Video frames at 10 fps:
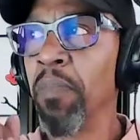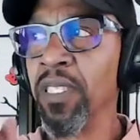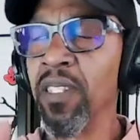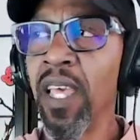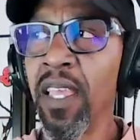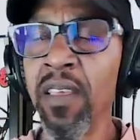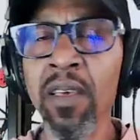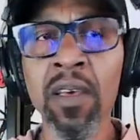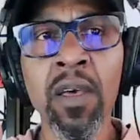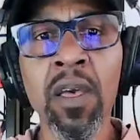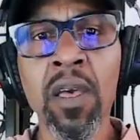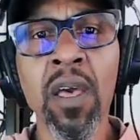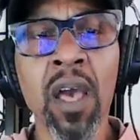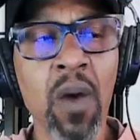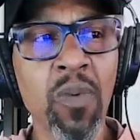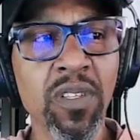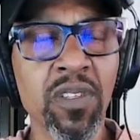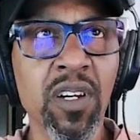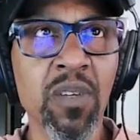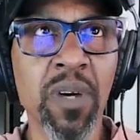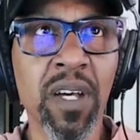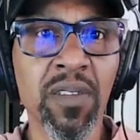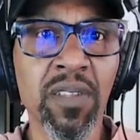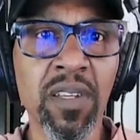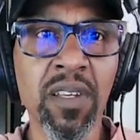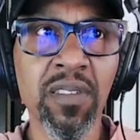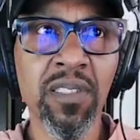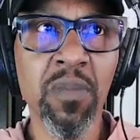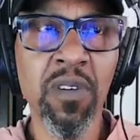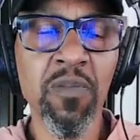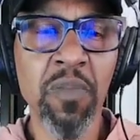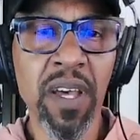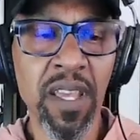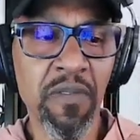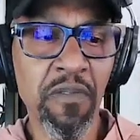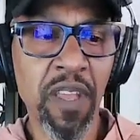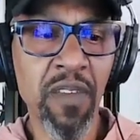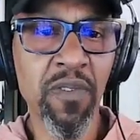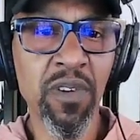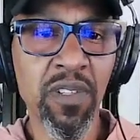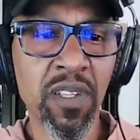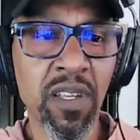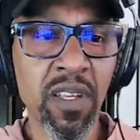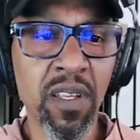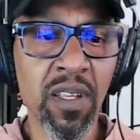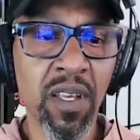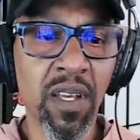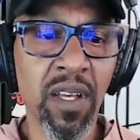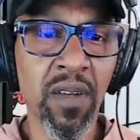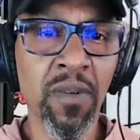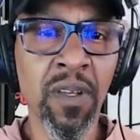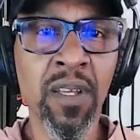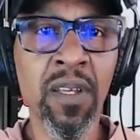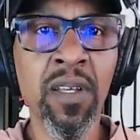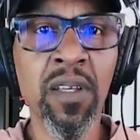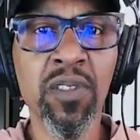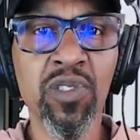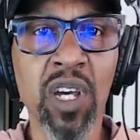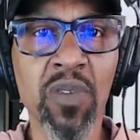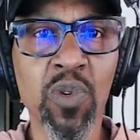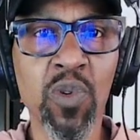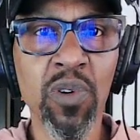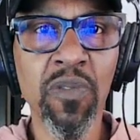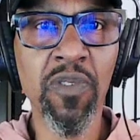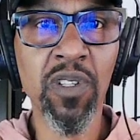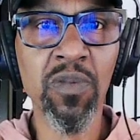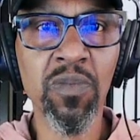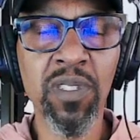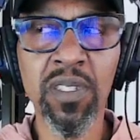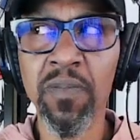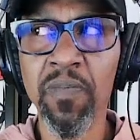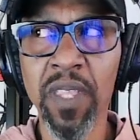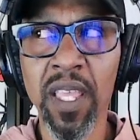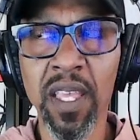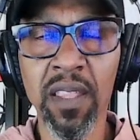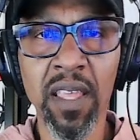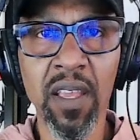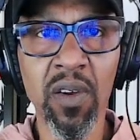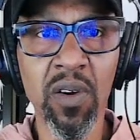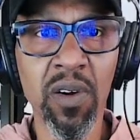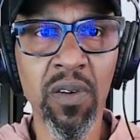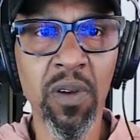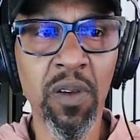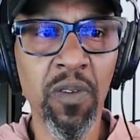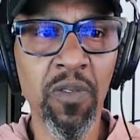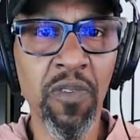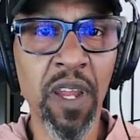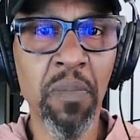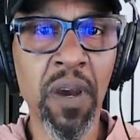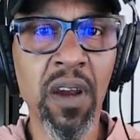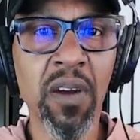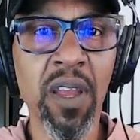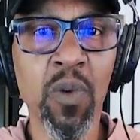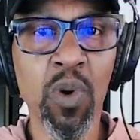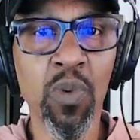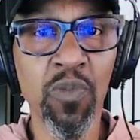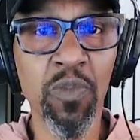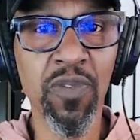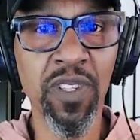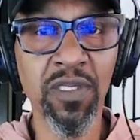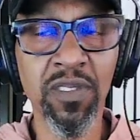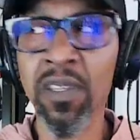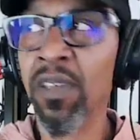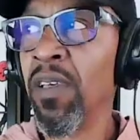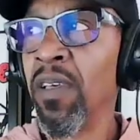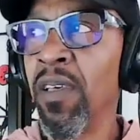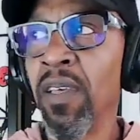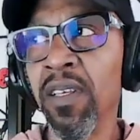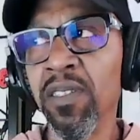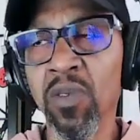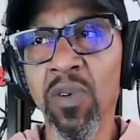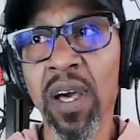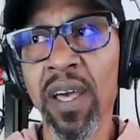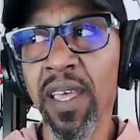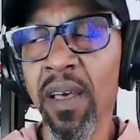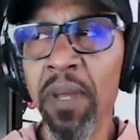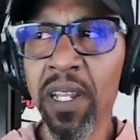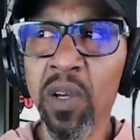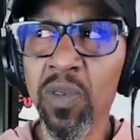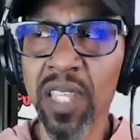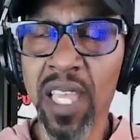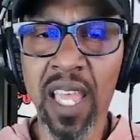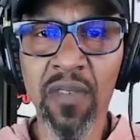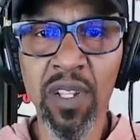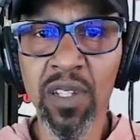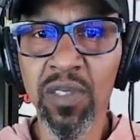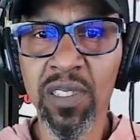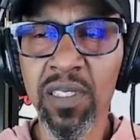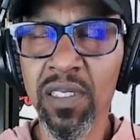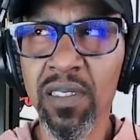But today, I wanted to talk about some of my favorite genre horror films, and they are vampire and werewolf movies. So I'm not going to go into every little